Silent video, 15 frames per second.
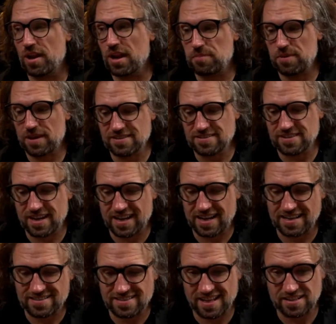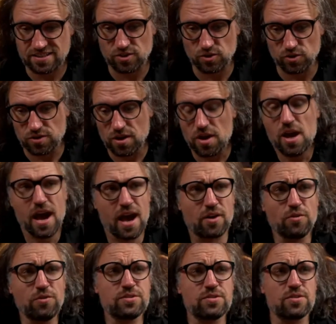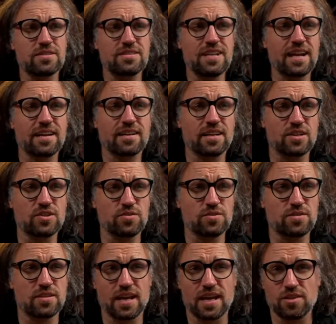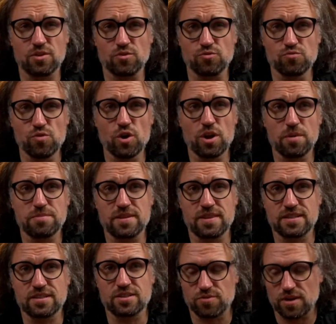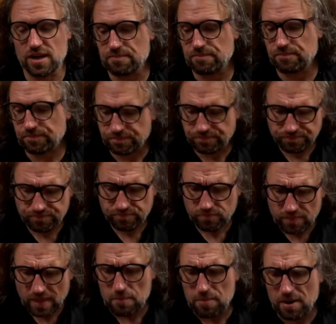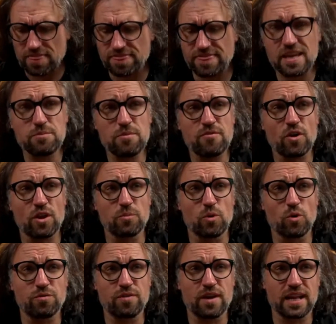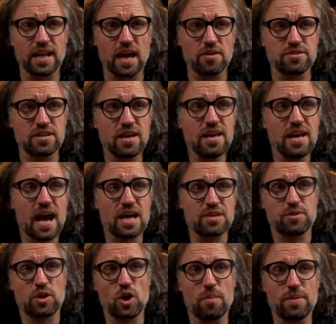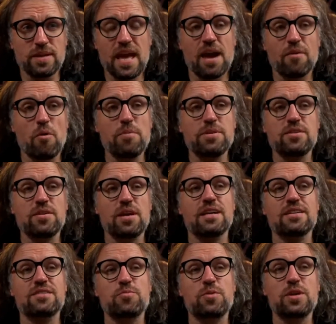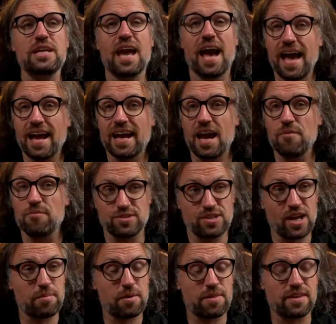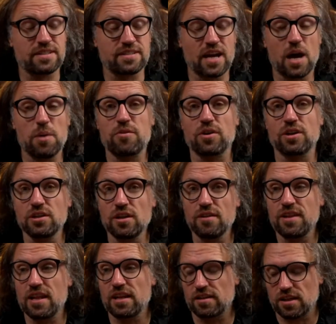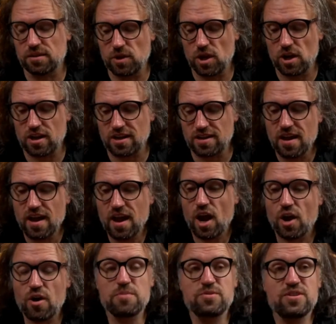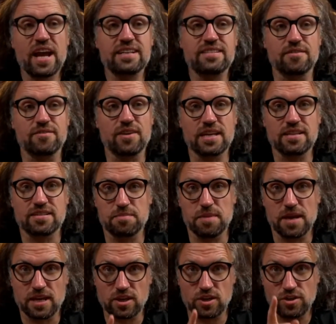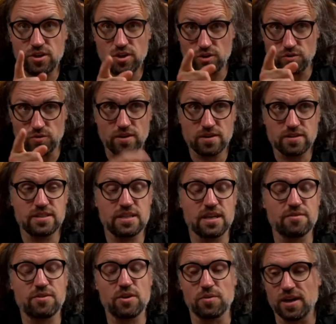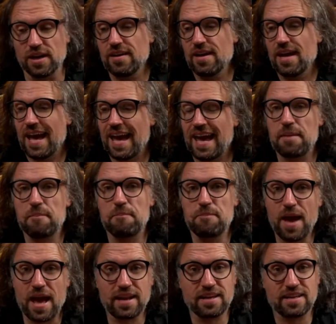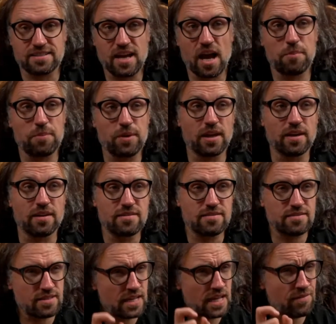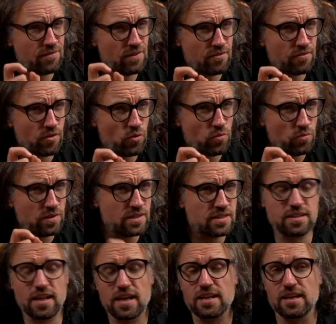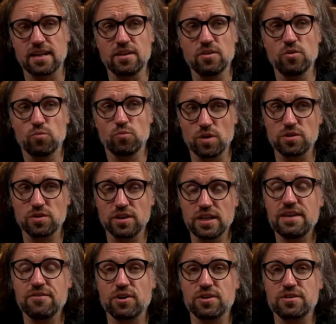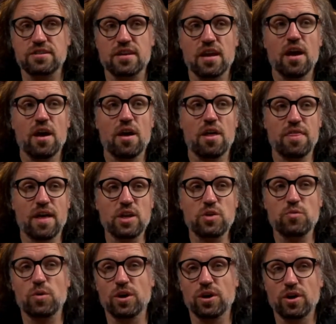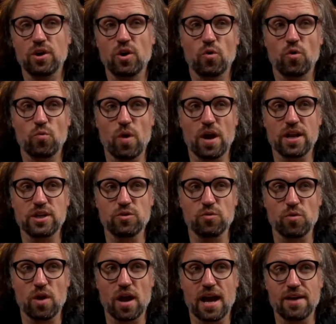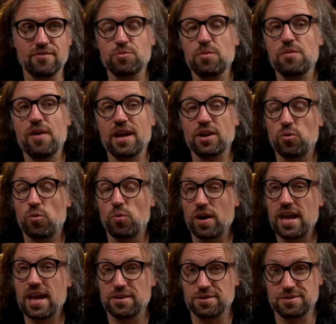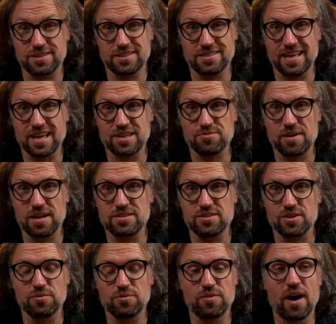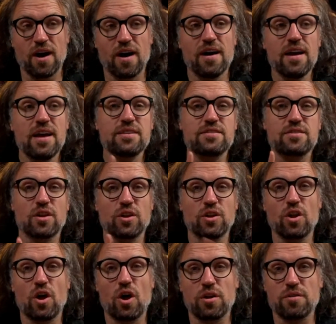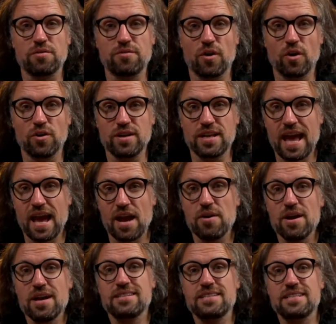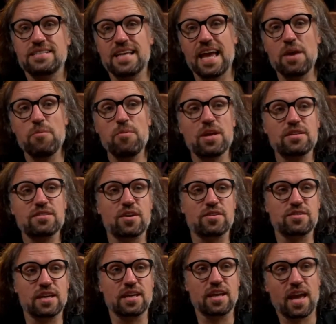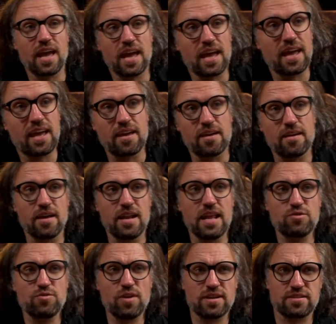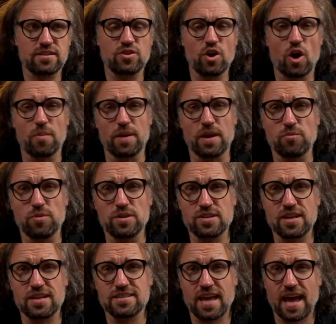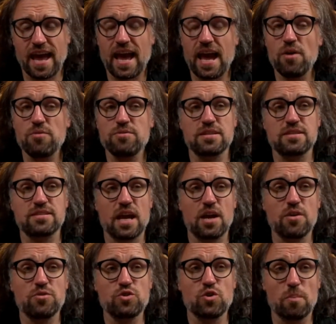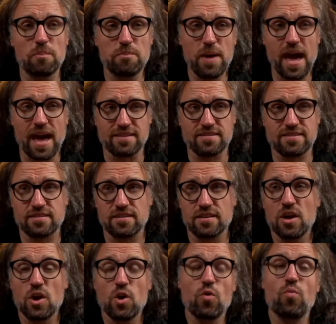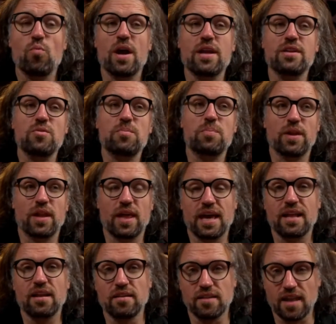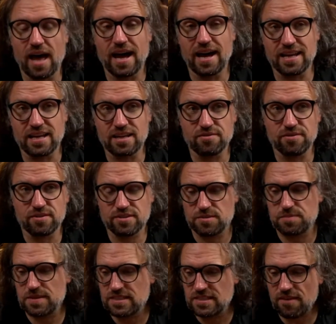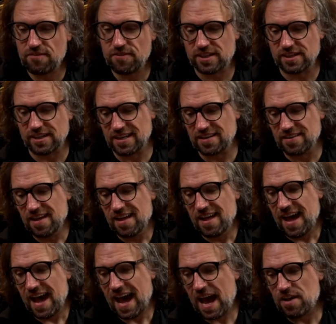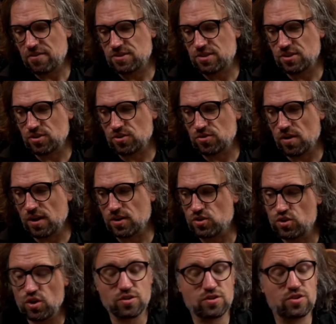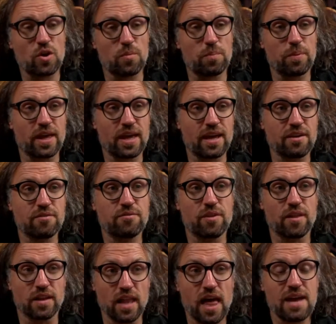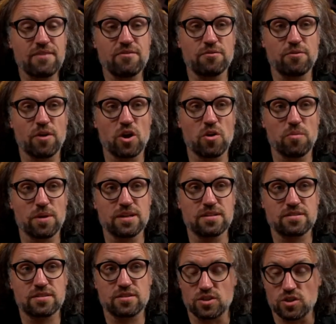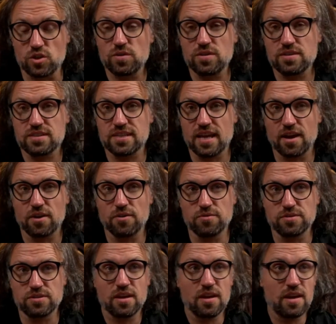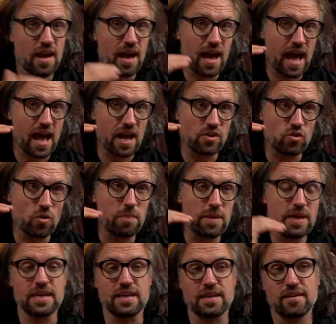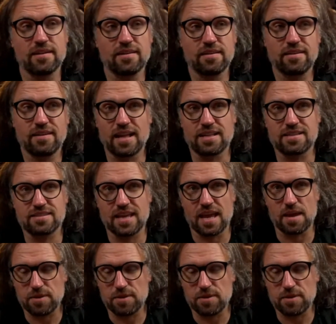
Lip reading: It appears that it is. That's good. Had all sorts of technical issues today in the run up to this stream, but I think we've got them all figured out as we go. But yeah, what we do here is we hang out, we chat about the guitar, we've got a lovely little community. Our objective is to make you, dear viewer, a better guitar player, even if only slightly, when you leave us than you were when you arrived. And we've had quite a good success rate so far. It's a lot of fun. Now, today we are discussing an interesting topic, which is how to sound your best when you play live. Specifically, how to adjust your playing for the live environment so you can sound at your peak, let's say.